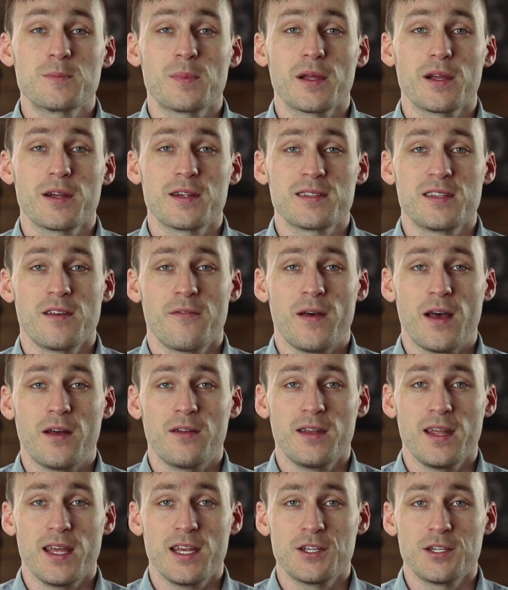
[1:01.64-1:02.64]
player is the
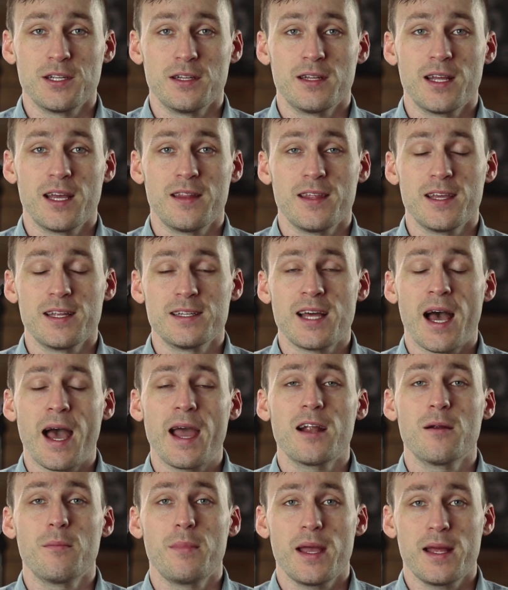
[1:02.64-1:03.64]
foundation and the
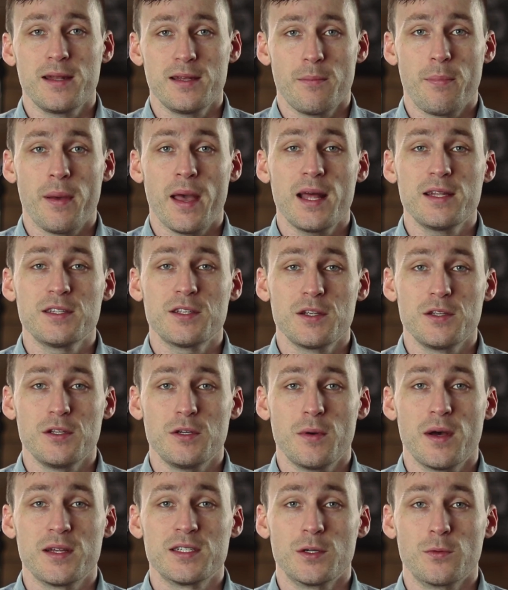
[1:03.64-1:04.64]
entire band depends on
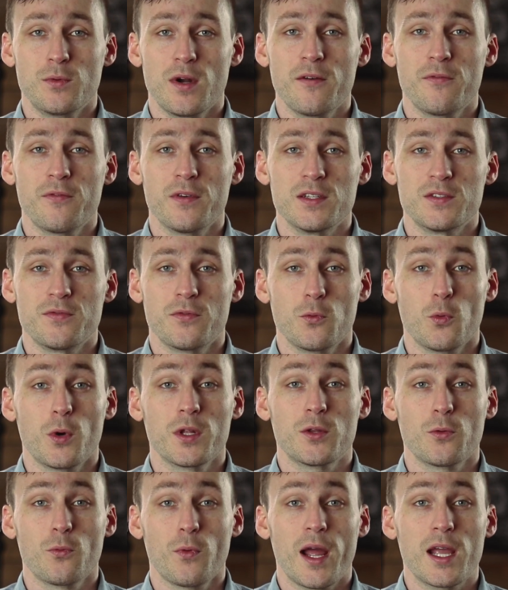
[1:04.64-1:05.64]
you as a reference for
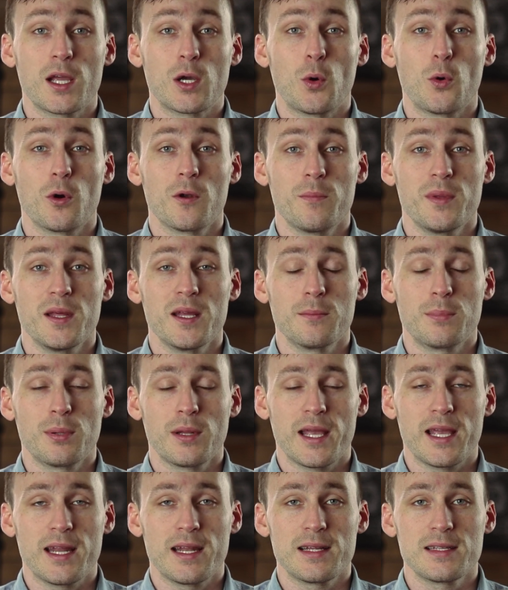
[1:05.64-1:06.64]
what the right chord being
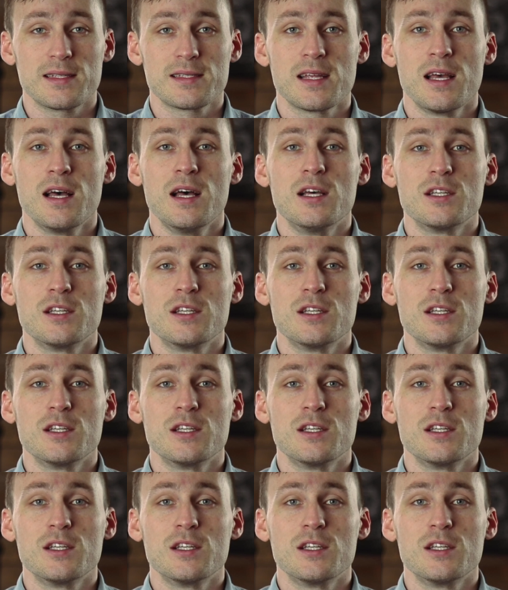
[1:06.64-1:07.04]
played is.